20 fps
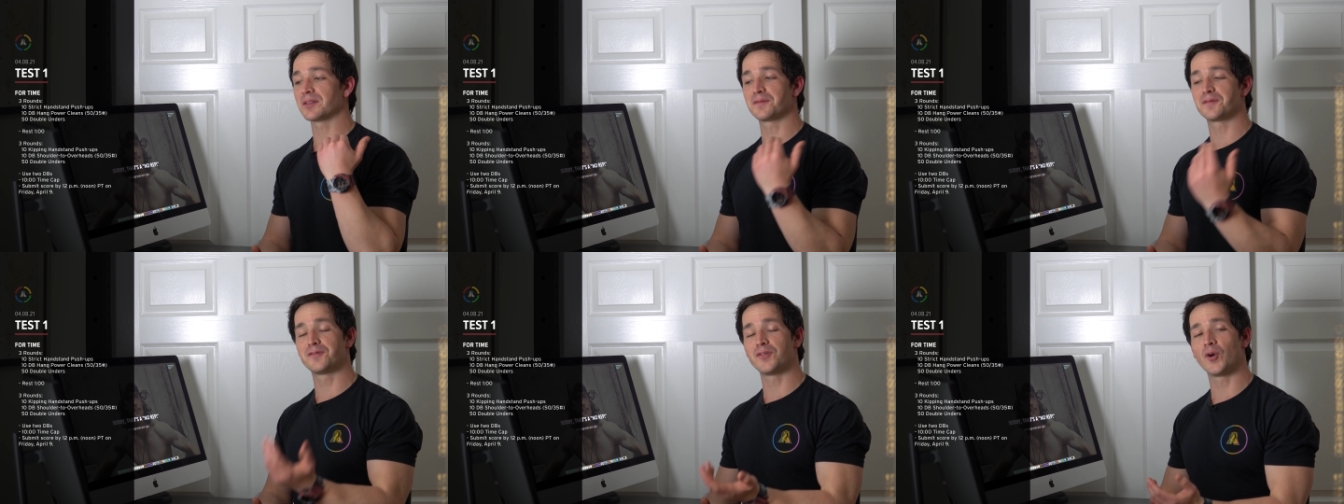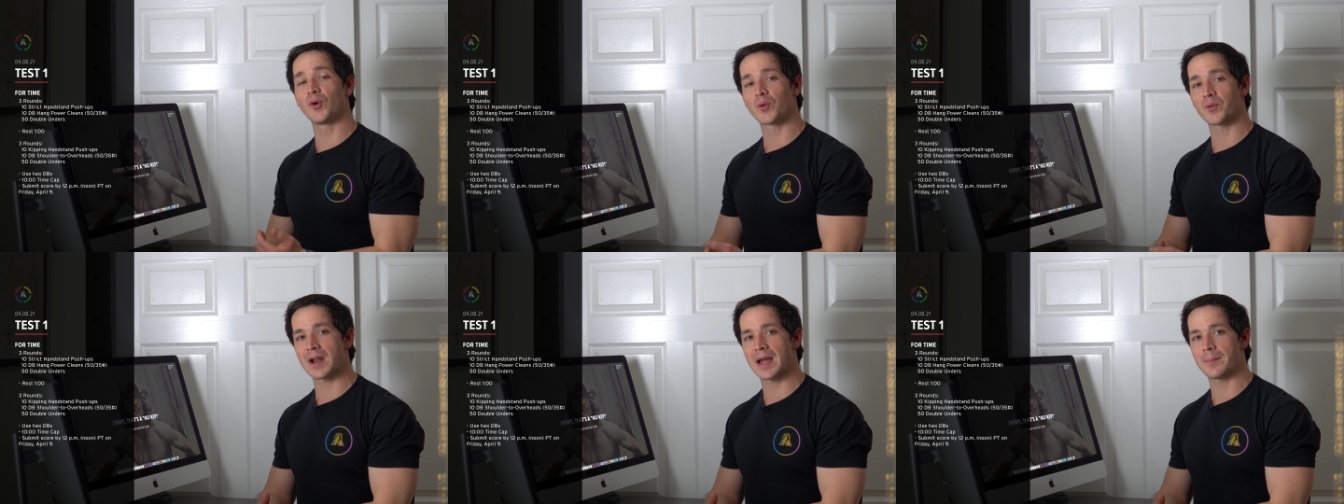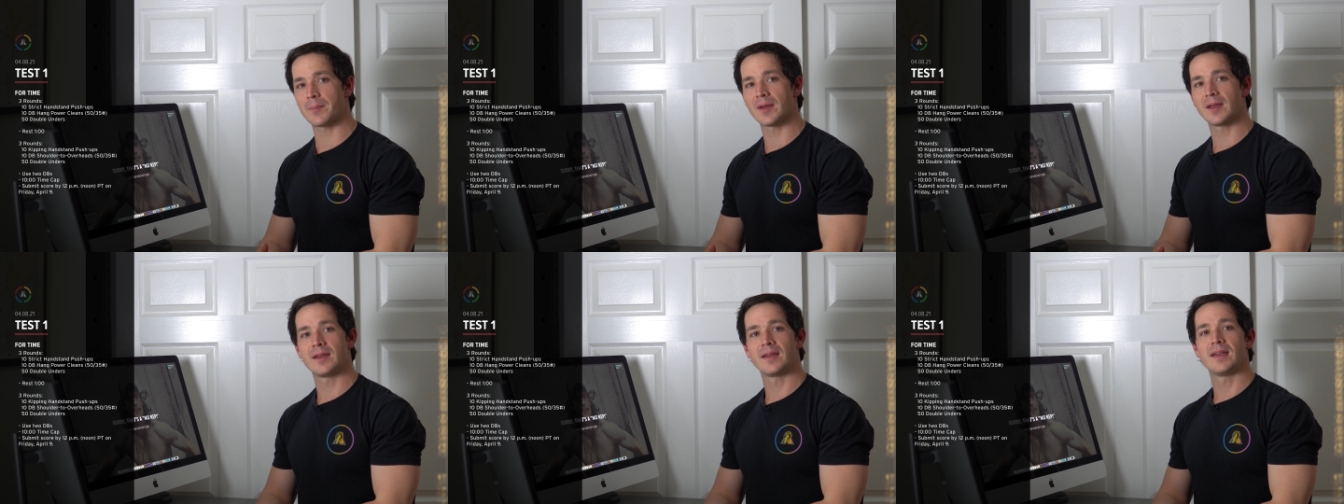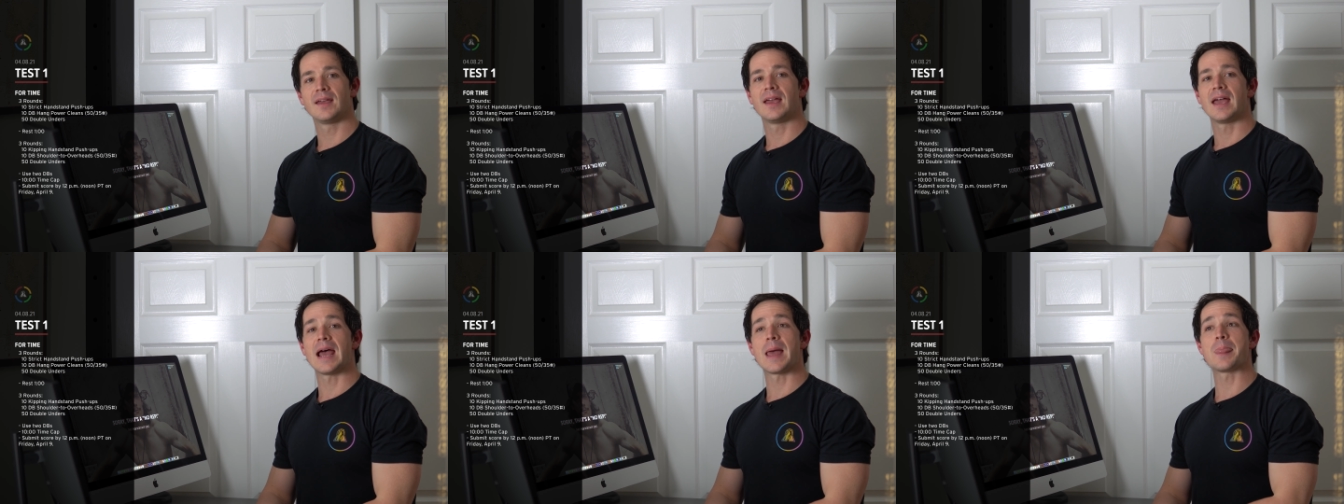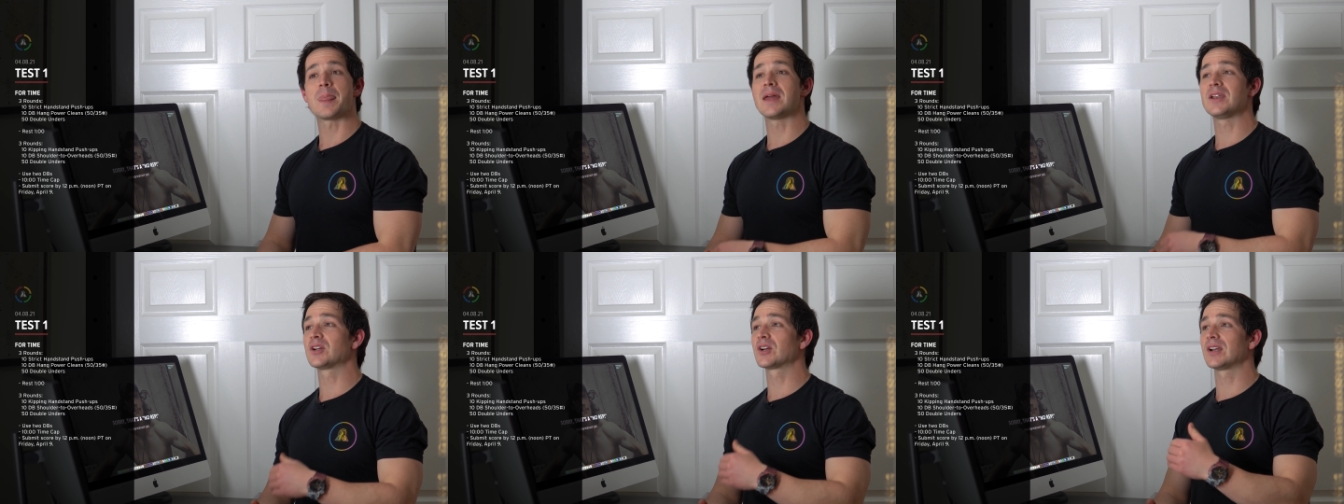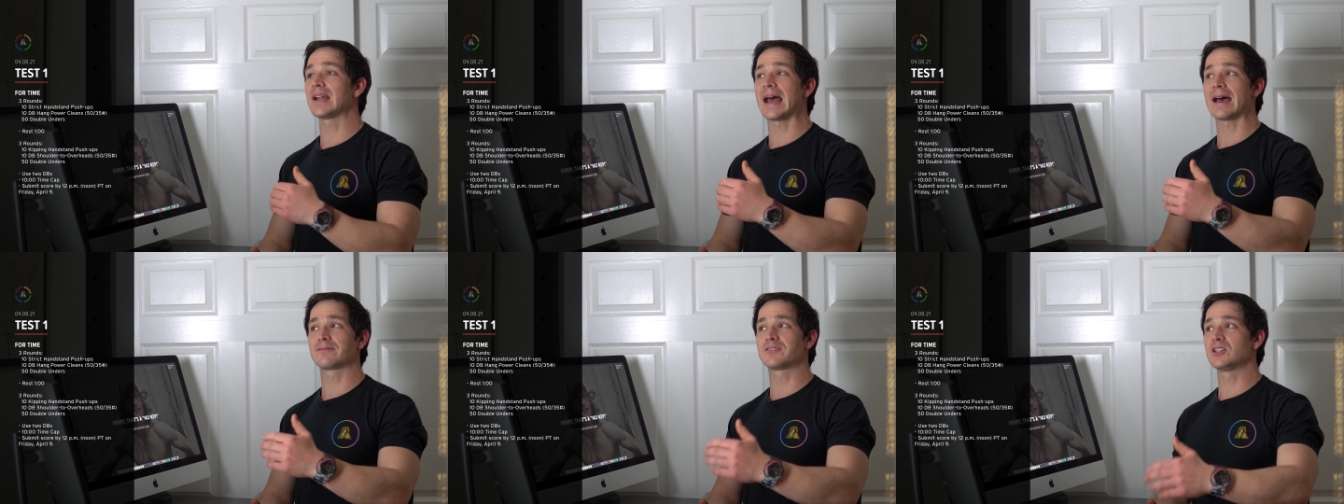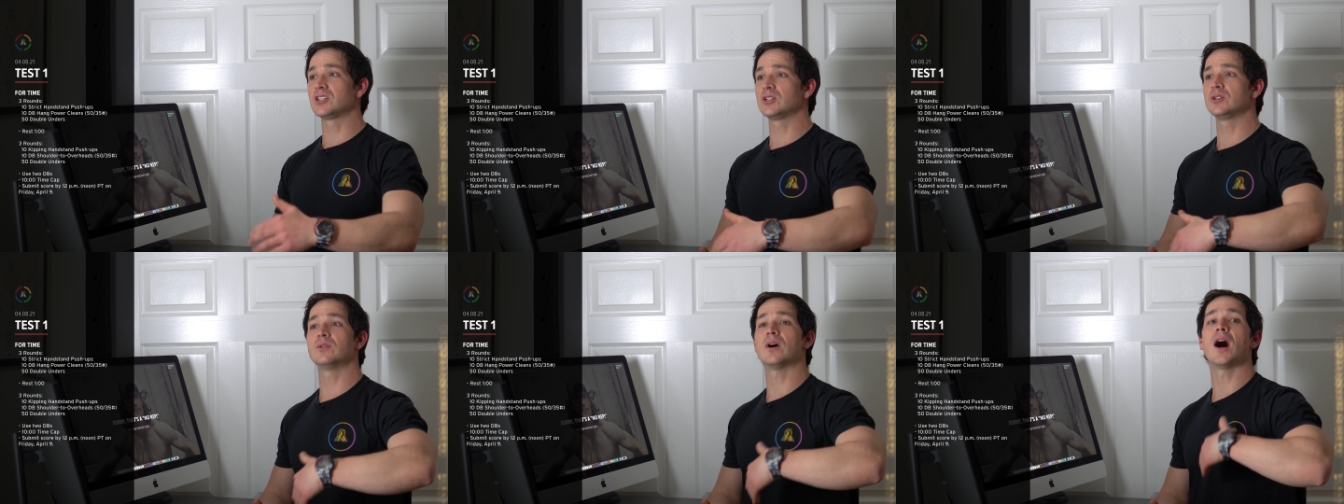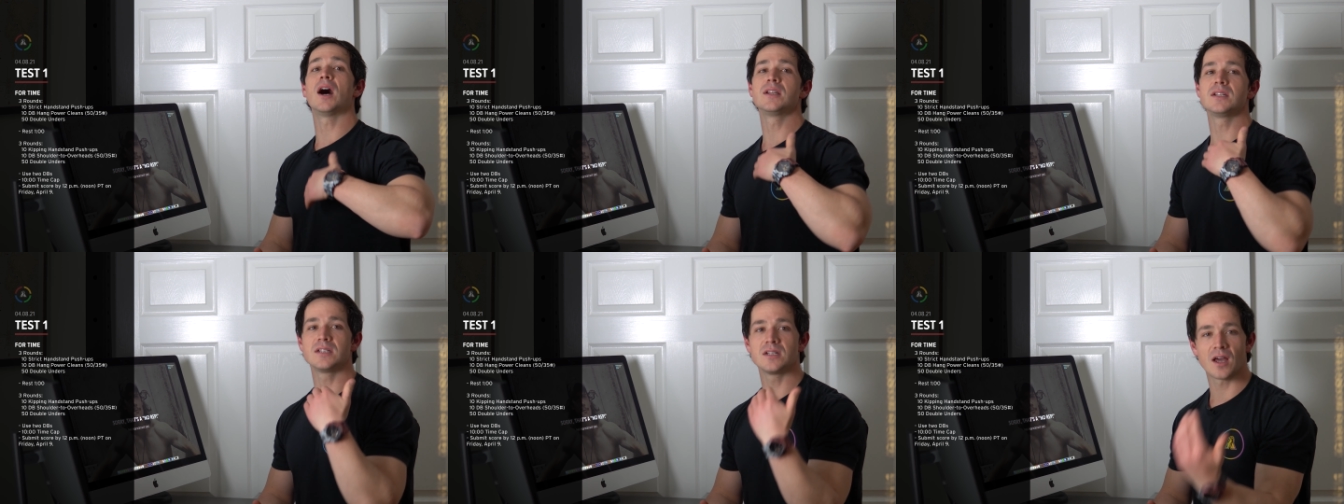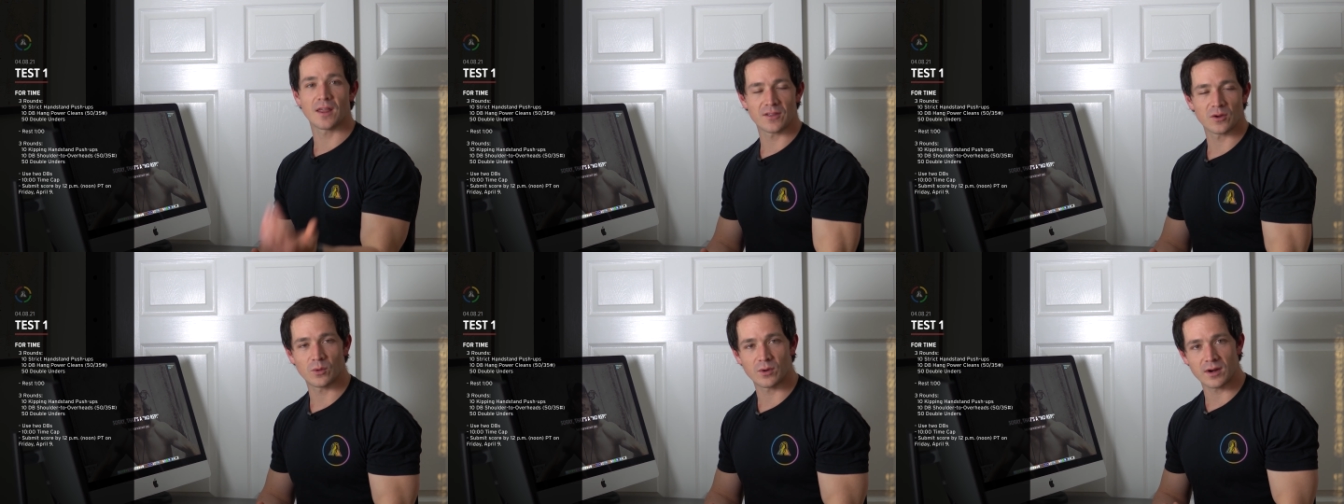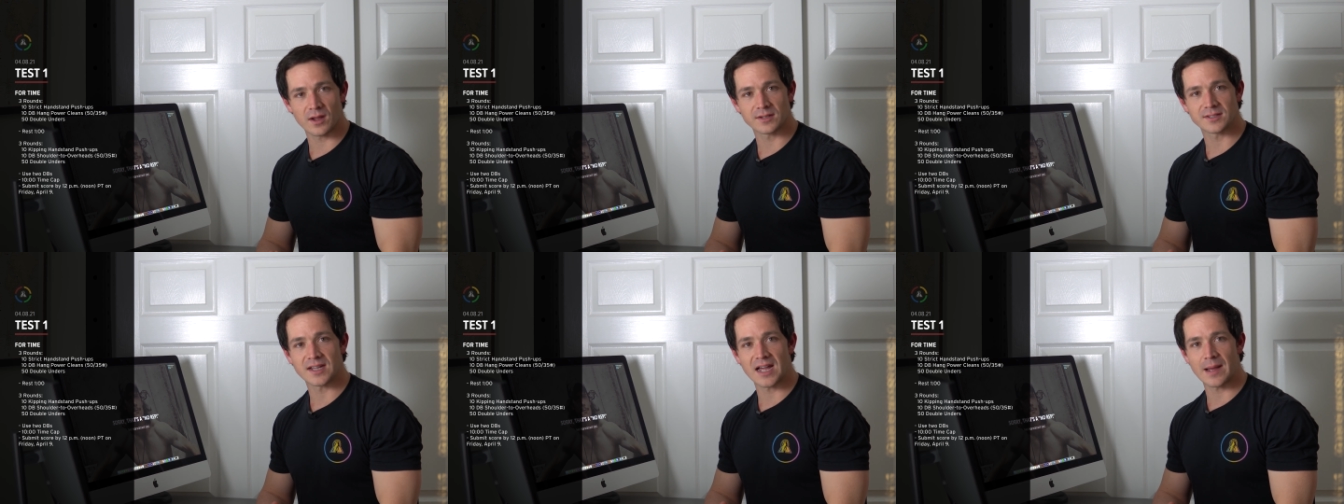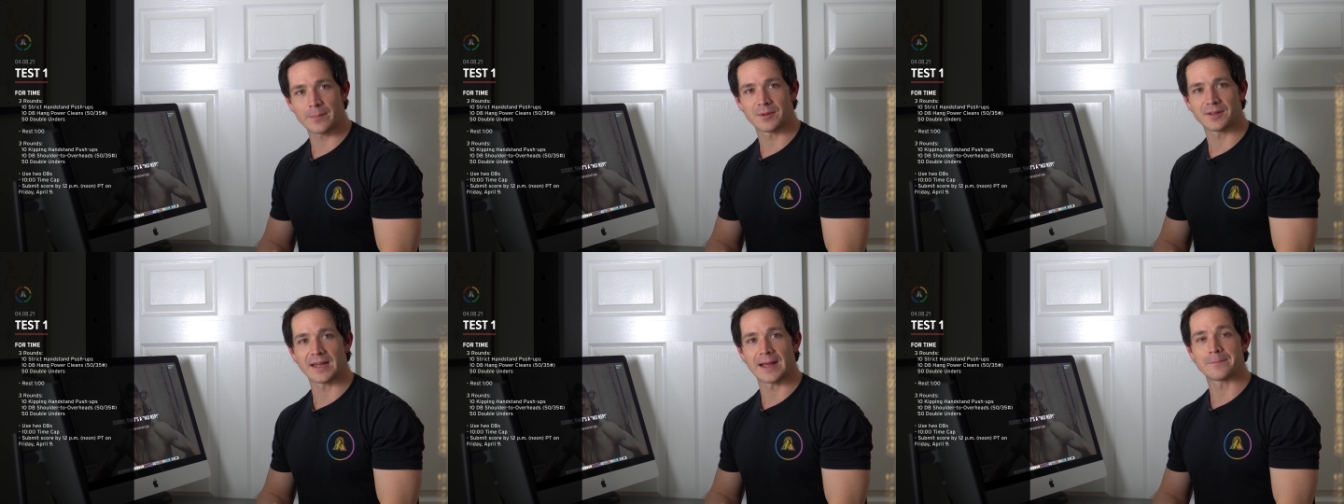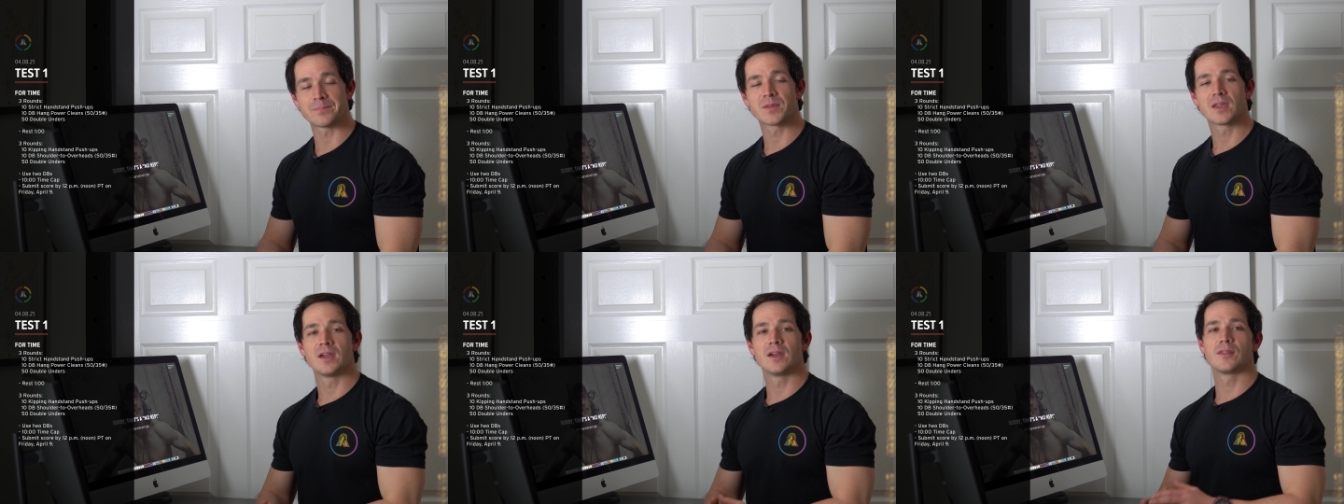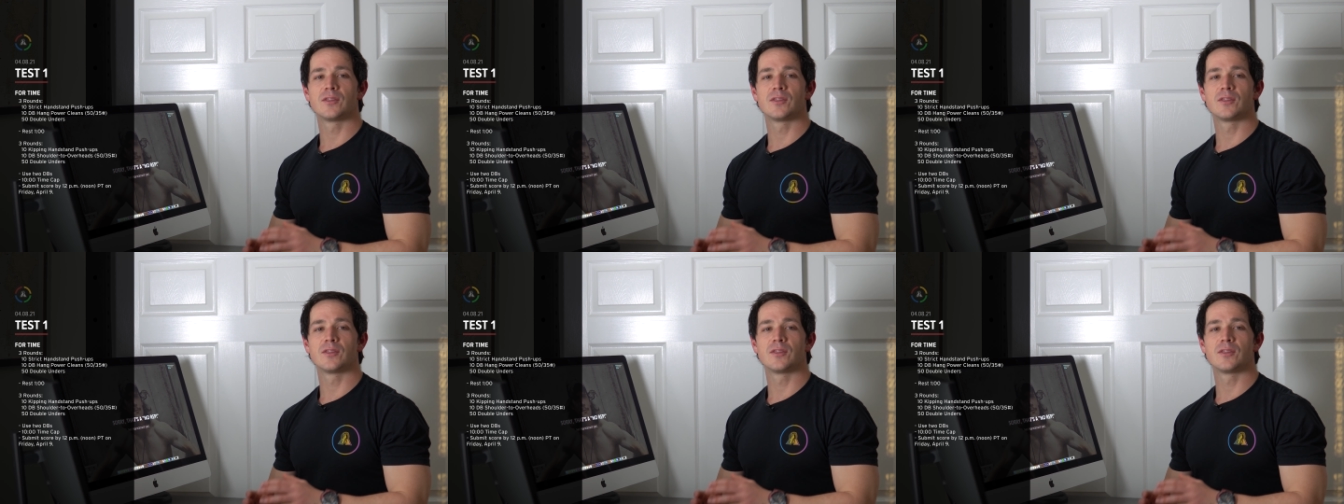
the full rep, and then you're gonna have to do another one on top of that.